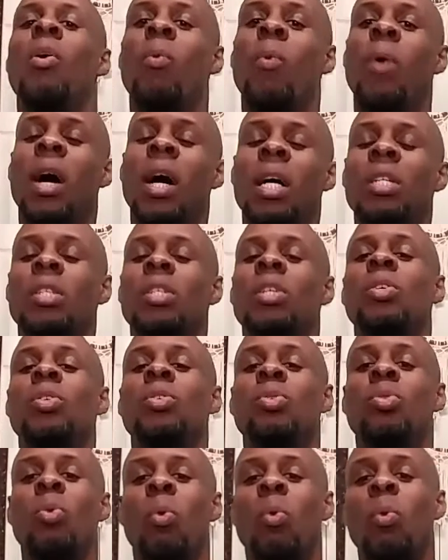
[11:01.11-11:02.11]
1,
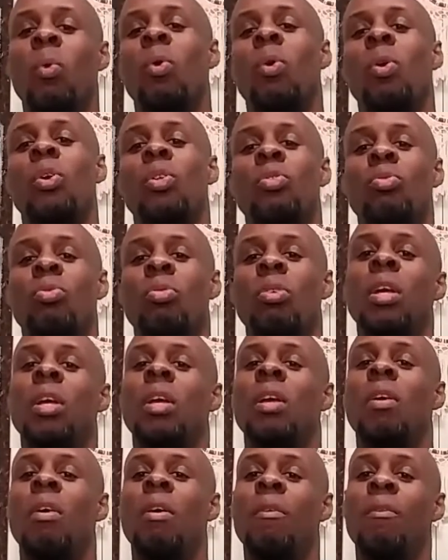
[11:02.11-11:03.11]
2,
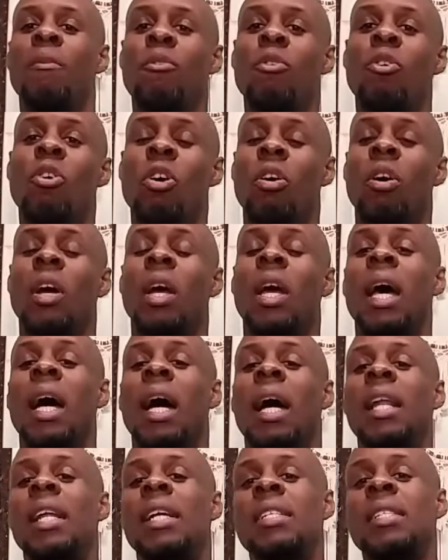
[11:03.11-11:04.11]
3, 4.
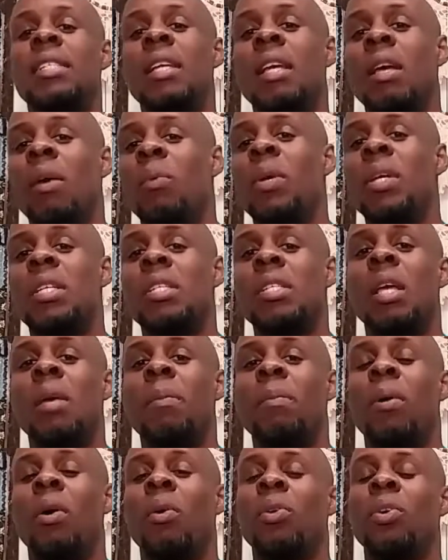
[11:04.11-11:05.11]
And let's say we
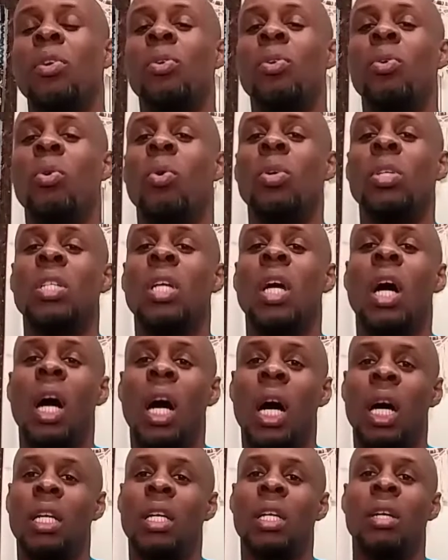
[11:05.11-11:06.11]
skip out the note
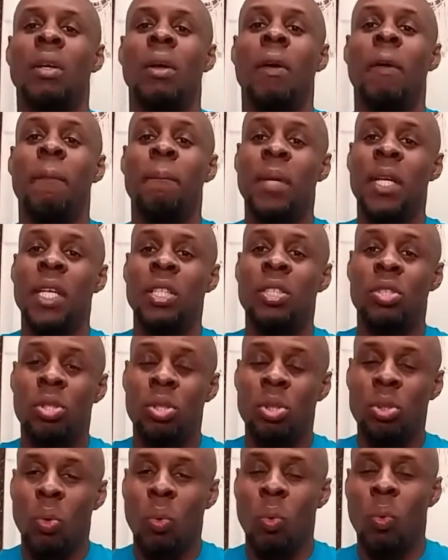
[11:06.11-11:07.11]
on
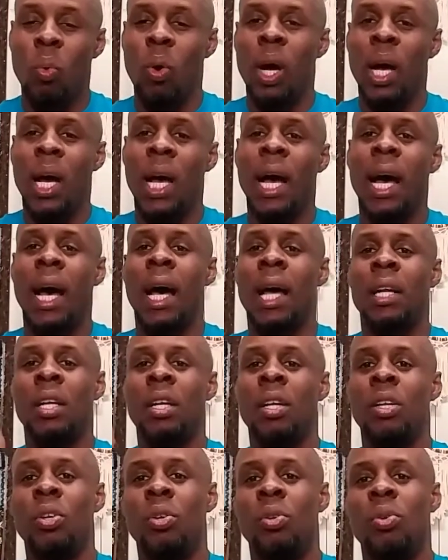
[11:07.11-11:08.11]
beats 2
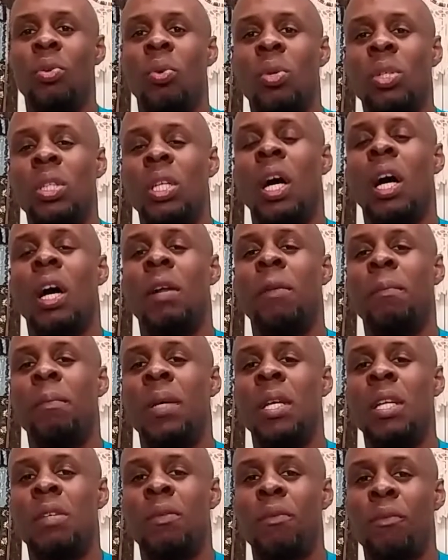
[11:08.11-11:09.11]
and the note on
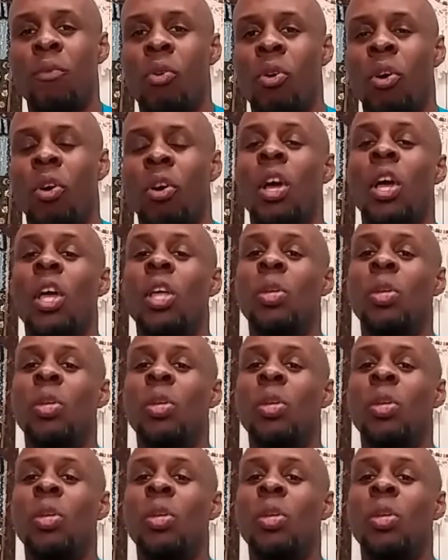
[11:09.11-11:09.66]
beats 4.